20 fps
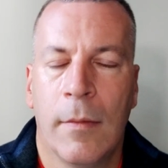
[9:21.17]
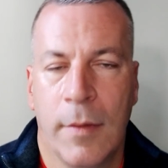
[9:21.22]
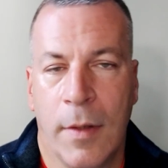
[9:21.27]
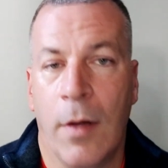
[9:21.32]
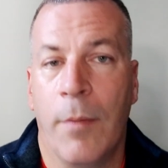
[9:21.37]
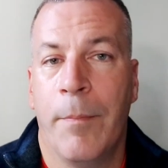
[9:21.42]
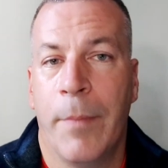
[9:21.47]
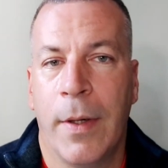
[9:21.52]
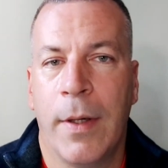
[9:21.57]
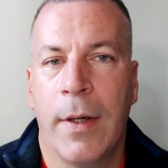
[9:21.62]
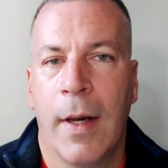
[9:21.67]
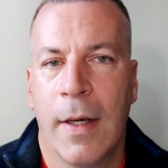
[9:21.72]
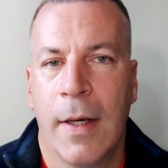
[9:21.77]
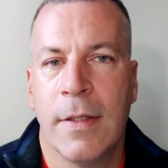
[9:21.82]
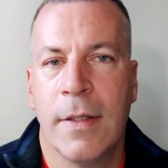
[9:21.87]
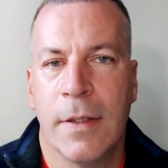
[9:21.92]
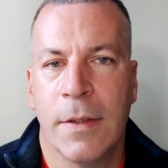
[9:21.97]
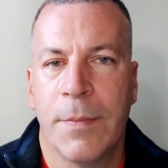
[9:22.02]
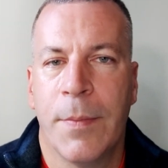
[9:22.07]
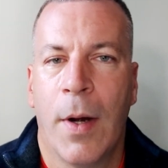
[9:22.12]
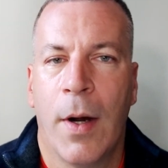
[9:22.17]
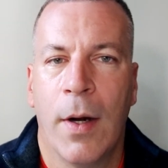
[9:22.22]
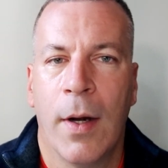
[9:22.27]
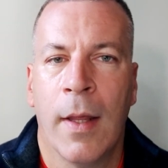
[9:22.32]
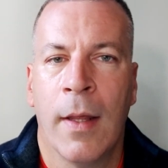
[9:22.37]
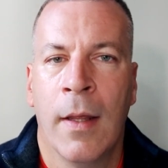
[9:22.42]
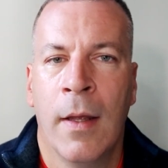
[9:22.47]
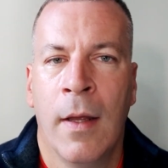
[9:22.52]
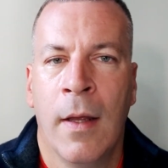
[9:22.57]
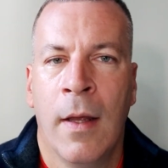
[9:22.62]
the partitionist
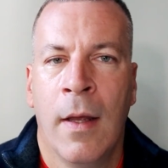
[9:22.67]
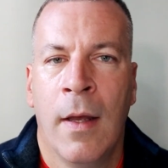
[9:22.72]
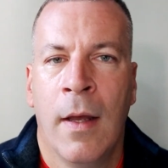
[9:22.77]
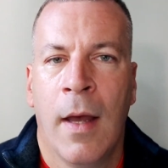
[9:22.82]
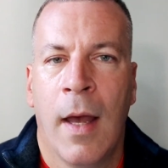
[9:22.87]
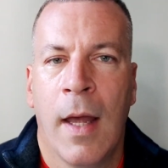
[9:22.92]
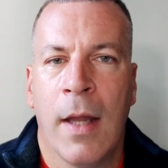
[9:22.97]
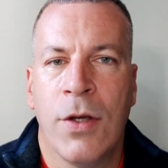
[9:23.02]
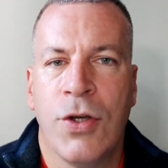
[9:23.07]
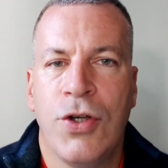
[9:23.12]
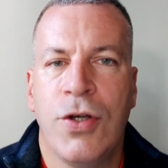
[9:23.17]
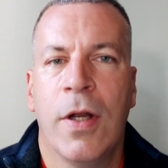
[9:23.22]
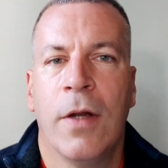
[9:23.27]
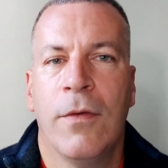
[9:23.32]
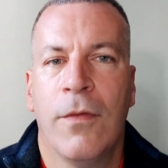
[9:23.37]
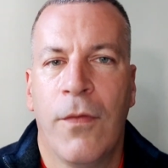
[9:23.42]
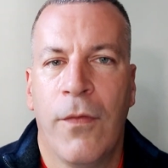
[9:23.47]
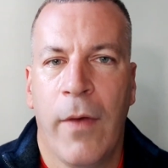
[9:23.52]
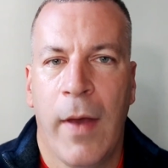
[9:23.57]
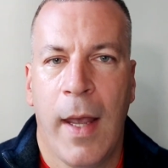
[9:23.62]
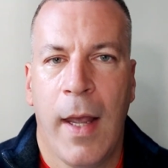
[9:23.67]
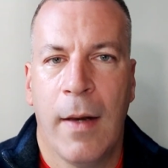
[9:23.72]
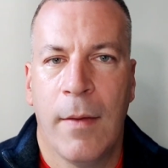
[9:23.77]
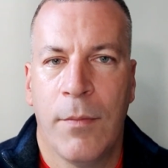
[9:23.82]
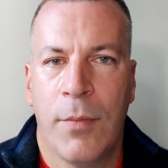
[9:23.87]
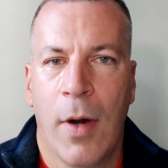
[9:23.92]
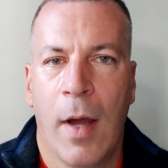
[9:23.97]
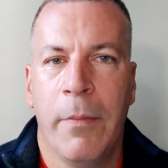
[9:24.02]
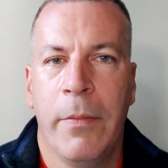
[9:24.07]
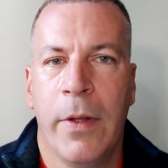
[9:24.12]
party, and Sinn Fein,
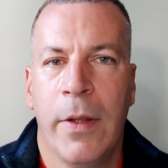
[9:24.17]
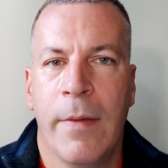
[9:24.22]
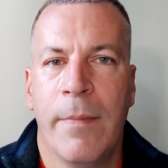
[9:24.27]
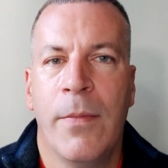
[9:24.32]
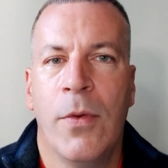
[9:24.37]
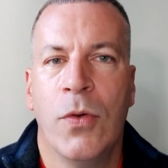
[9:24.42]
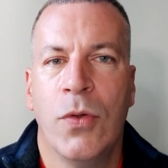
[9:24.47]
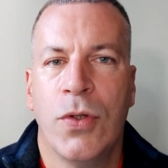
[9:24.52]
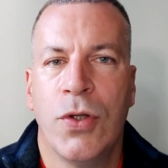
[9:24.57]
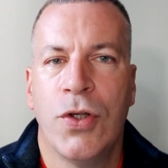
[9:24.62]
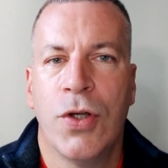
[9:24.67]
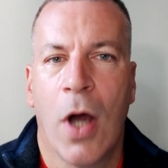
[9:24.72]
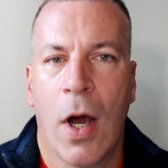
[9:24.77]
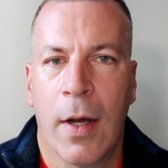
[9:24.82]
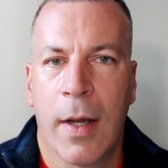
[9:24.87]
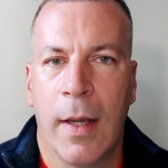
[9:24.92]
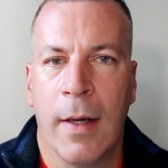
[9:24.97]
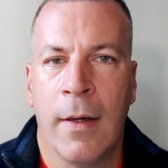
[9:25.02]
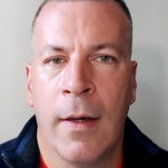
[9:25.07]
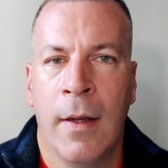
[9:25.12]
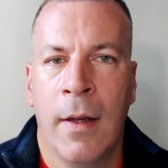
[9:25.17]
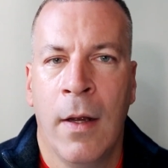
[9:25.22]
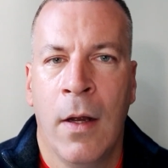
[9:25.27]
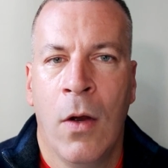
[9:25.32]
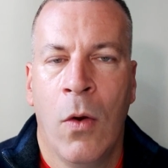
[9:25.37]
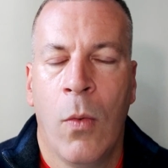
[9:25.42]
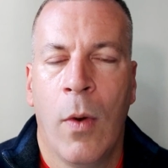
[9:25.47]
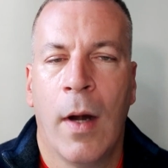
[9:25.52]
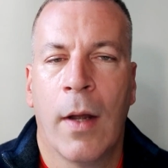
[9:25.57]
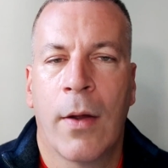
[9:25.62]
probably the most shocking,
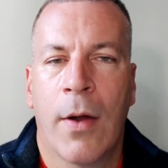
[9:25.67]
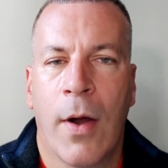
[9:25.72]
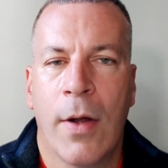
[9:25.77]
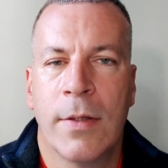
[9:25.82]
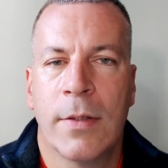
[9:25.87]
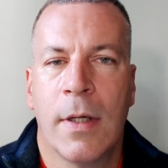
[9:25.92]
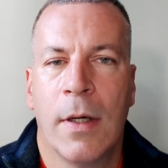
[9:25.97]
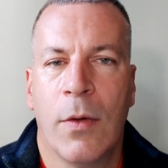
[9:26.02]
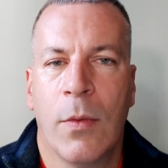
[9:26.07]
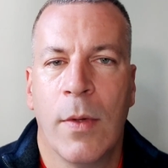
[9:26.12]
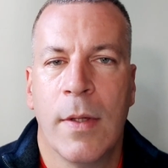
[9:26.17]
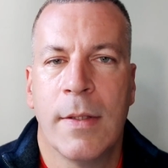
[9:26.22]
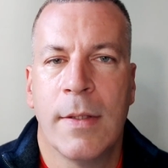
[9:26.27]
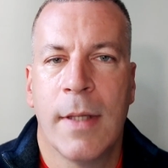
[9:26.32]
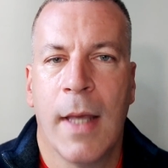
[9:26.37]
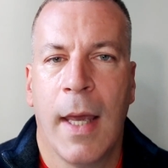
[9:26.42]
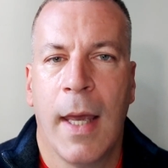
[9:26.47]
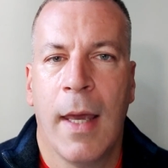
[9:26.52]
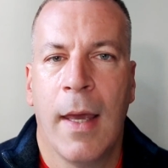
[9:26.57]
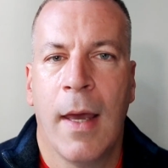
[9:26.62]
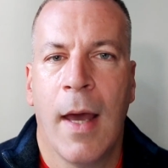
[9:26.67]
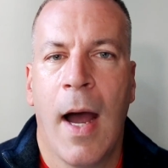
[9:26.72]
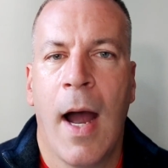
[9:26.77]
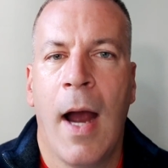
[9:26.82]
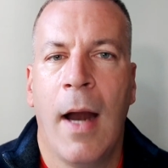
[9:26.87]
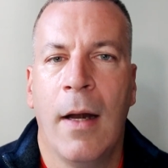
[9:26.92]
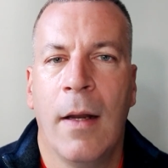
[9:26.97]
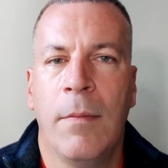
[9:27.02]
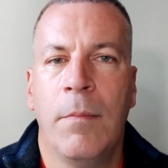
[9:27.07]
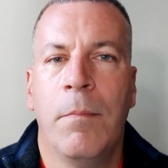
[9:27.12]
where a councillor would say
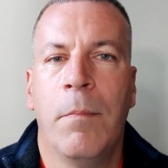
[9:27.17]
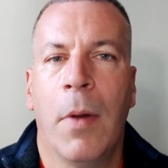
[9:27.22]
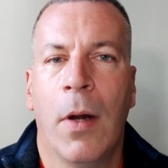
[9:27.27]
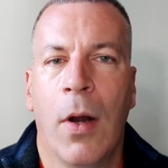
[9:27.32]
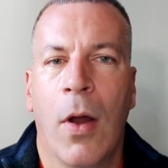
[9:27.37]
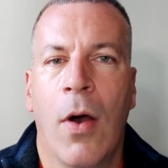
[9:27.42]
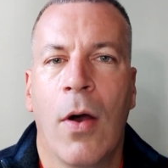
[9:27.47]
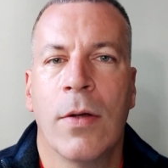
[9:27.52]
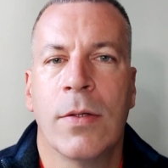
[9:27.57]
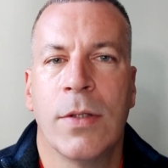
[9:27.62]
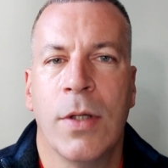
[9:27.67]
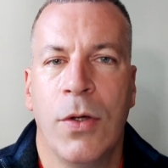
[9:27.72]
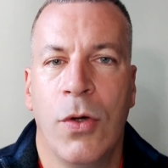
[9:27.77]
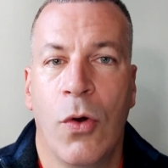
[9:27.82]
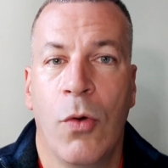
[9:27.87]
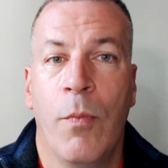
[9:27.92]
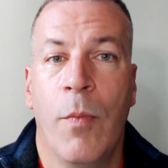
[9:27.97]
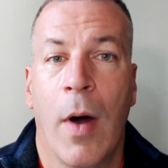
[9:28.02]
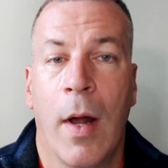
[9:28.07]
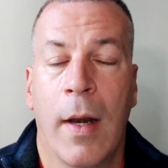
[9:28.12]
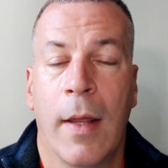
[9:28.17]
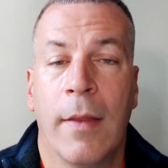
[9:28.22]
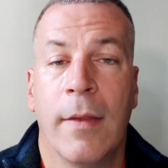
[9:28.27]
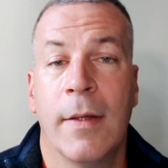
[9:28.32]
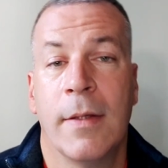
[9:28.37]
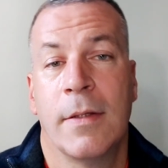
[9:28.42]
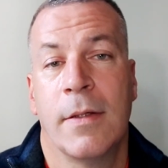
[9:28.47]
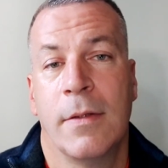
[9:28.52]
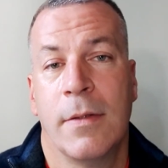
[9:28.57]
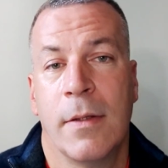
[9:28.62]
Ireland belongs to nobody.
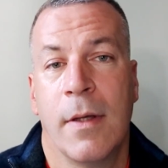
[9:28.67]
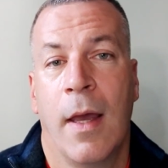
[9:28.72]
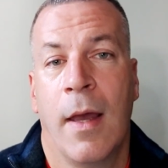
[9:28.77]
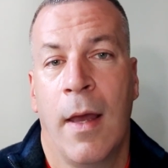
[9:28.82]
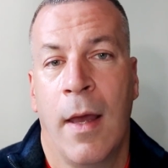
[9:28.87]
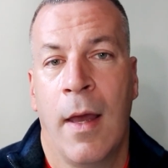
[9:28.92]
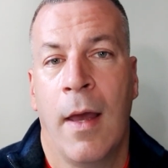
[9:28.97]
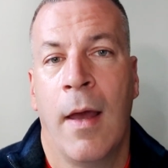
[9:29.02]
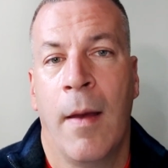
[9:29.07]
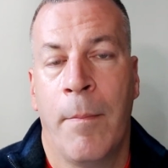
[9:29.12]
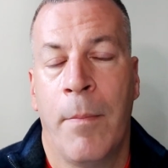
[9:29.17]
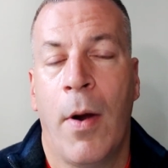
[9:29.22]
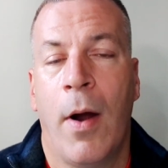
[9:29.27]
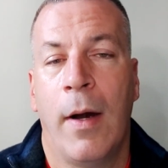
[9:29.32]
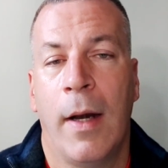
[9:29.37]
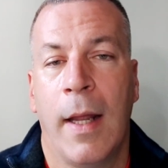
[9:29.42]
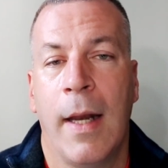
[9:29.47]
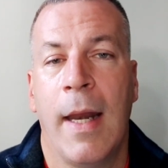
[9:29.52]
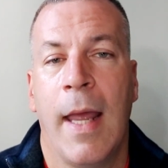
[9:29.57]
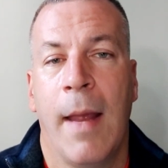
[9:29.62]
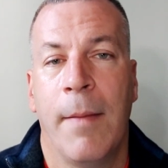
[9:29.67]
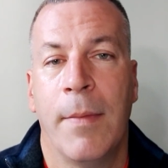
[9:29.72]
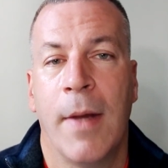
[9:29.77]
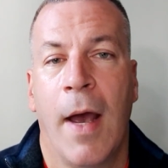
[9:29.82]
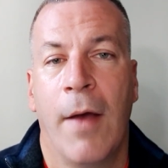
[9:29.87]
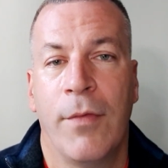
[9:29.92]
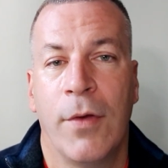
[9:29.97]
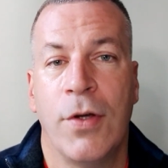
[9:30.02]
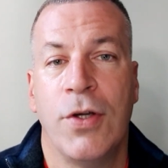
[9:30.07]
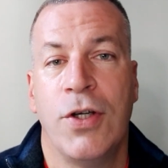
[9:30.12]
This is a party named
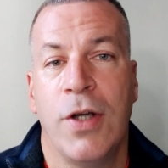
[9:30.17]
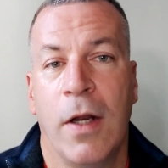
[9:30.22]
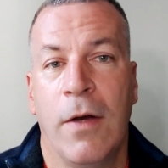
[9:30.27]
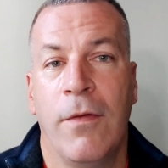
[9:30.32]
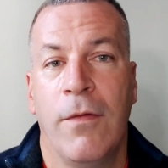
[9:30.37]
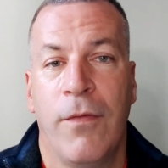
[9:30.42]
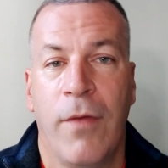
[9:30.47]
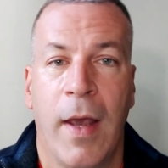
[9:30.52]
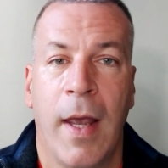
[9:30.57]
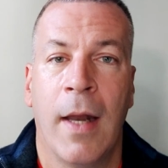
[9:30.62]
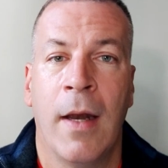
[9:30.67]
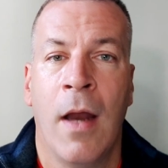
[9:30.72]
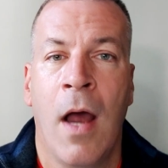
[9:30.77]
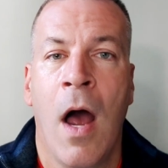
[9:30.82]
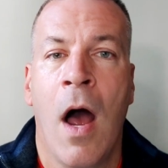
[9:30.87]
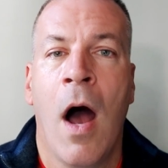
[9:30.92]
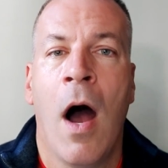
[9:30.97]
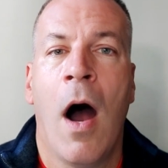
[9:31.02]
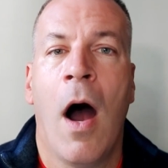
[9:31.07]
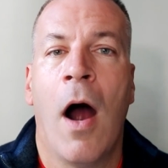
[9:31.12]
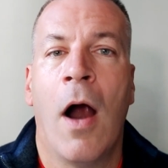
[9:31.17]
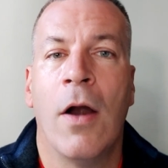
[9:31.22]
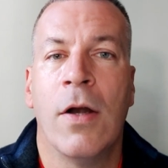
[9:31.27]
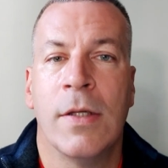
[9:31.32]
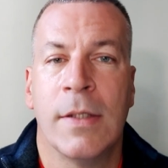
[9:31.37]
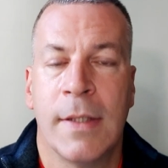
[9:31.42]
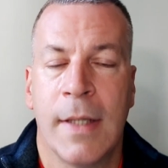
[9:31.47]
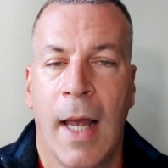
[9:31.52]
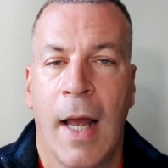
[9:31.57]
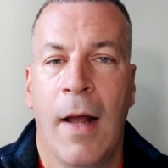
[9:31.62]
after Sinn Fein,
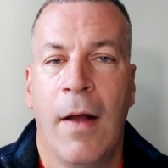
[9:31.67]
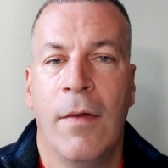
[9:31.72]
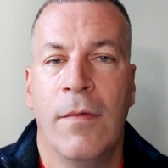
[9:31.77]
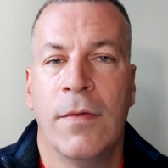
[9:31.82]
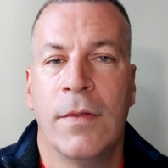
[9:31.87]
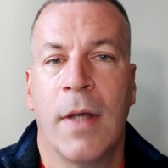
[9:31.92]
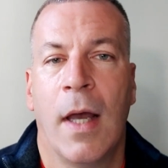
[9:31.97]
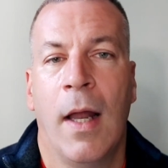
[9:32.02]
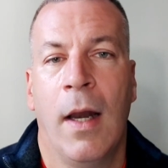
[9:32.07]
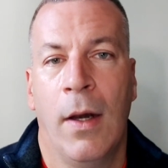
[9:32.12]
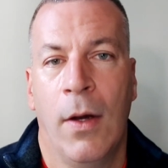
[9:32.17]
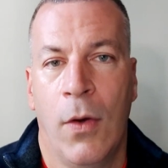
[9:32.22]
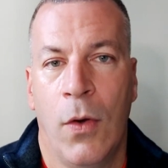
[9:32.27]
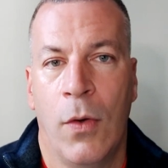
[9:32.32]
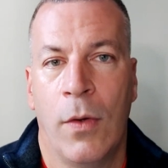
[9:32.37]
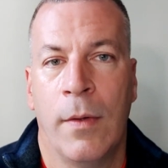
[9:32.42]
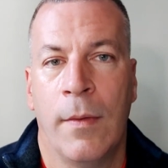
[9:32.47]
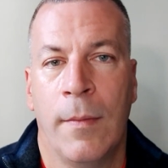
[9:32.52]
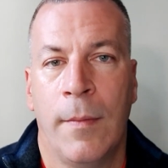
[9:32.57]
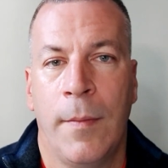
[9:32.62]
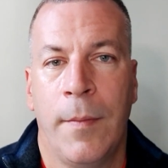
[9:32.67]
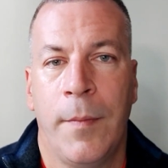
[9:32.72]
ourselves alone.